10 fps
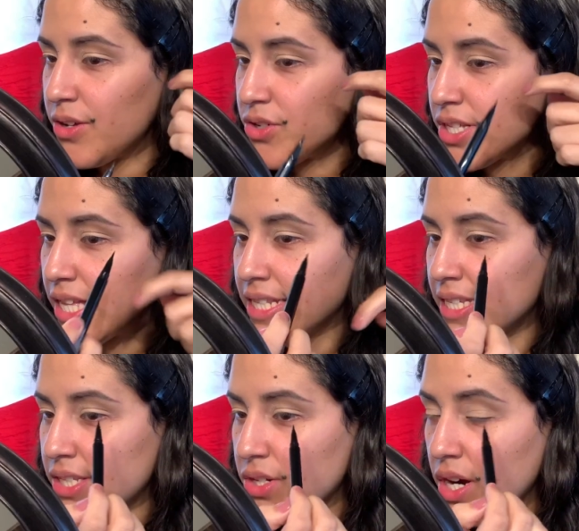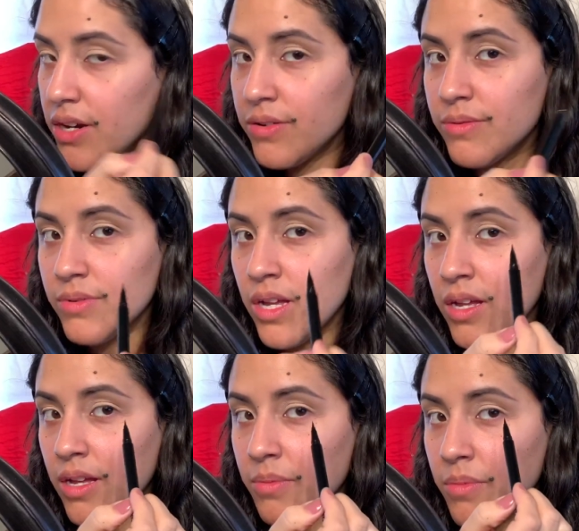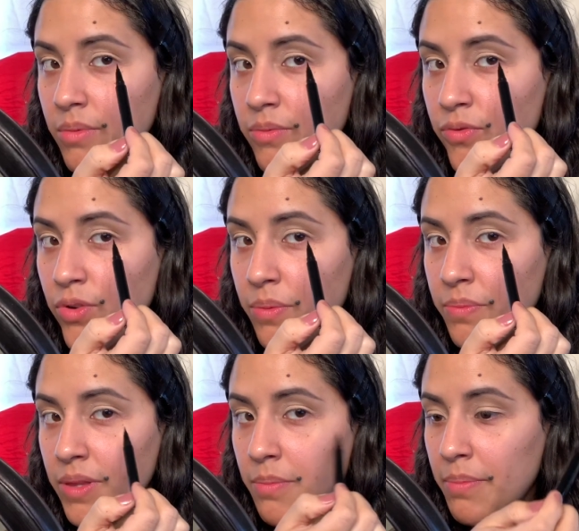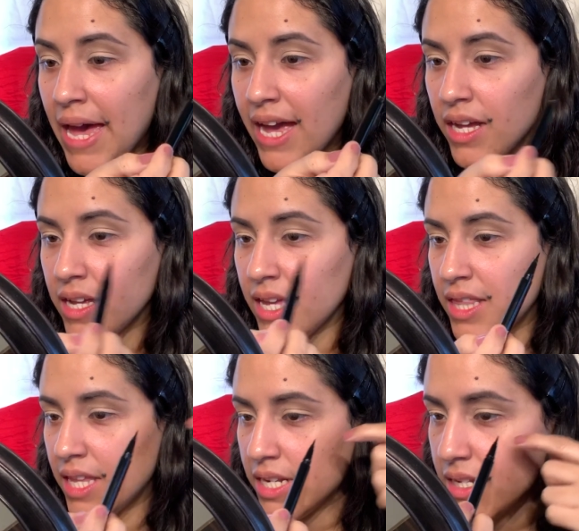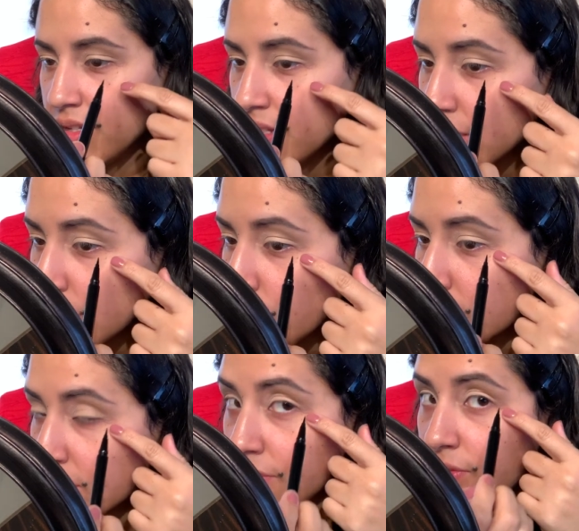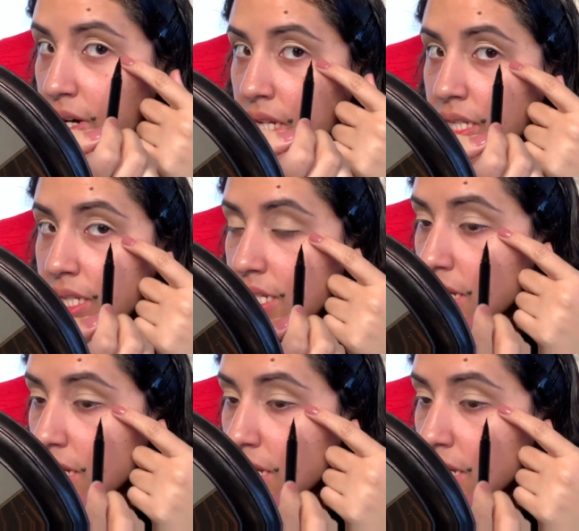usually like to start um, from the back and then towards the front.